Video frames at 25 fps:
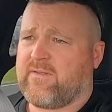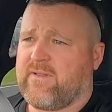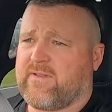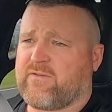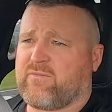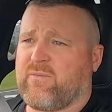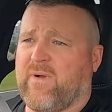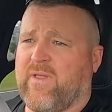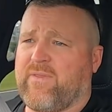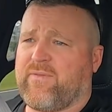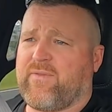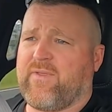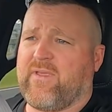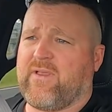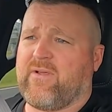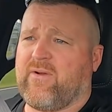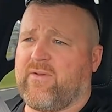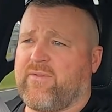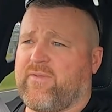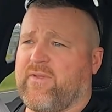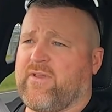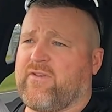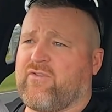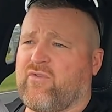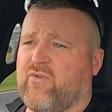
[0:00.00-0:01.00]
That's one thing
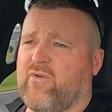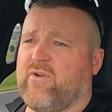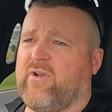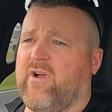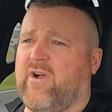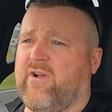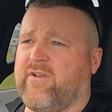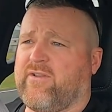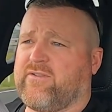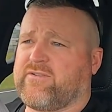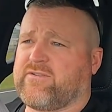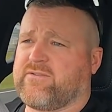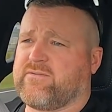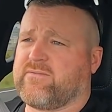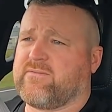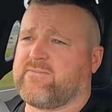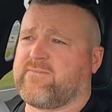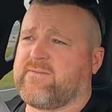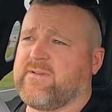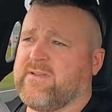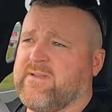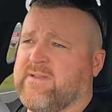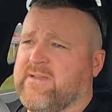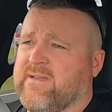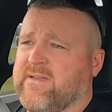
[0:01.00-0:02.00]
I think Toyota
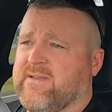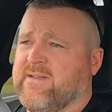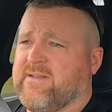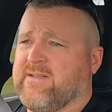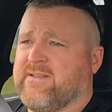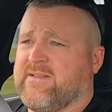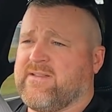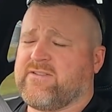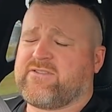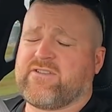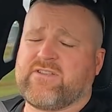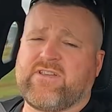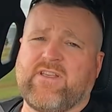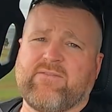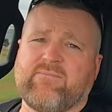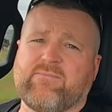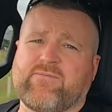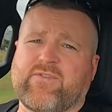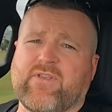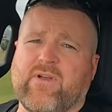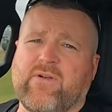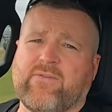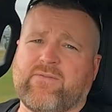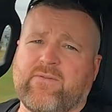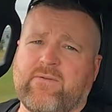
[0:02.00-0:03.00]
should give
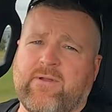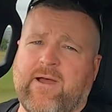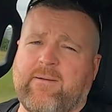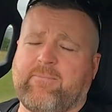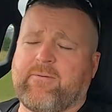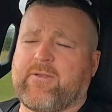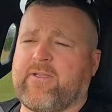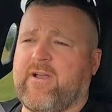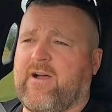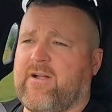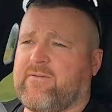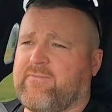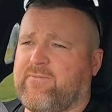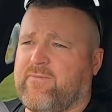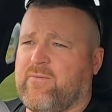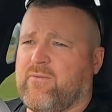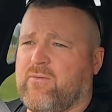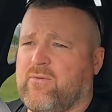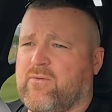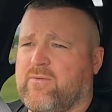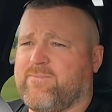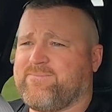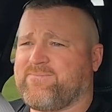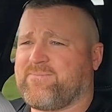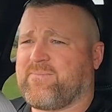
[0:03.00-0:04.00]
themselves an uppercut
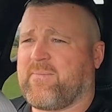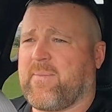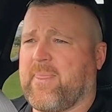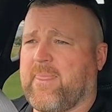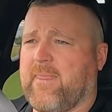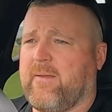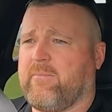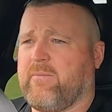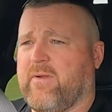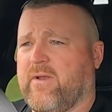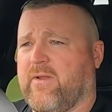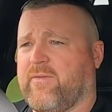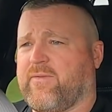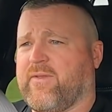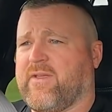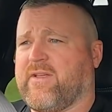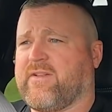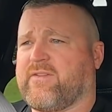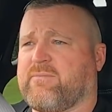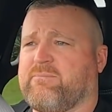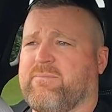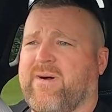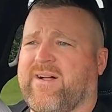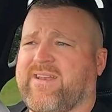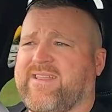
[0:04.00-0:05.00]
for, when I think
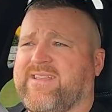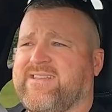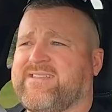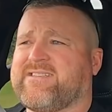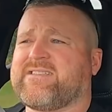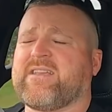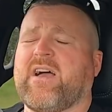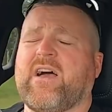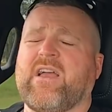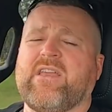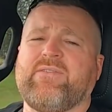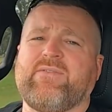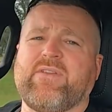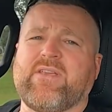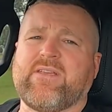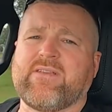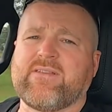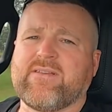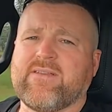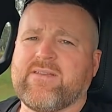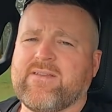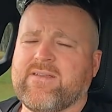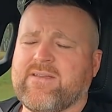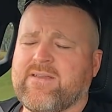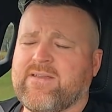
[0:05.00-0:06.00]
it's money saving,
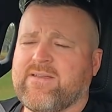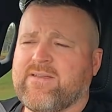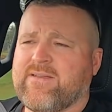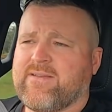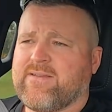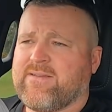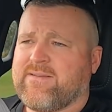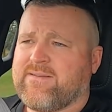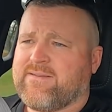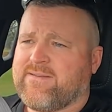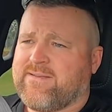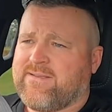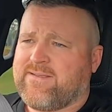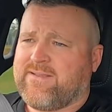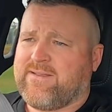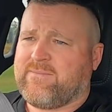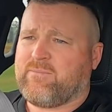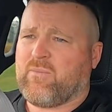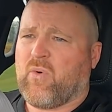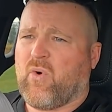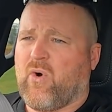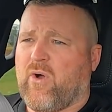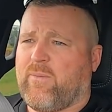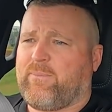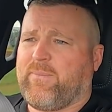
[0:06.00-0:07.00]

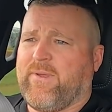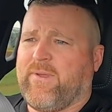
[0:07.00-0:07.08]
in my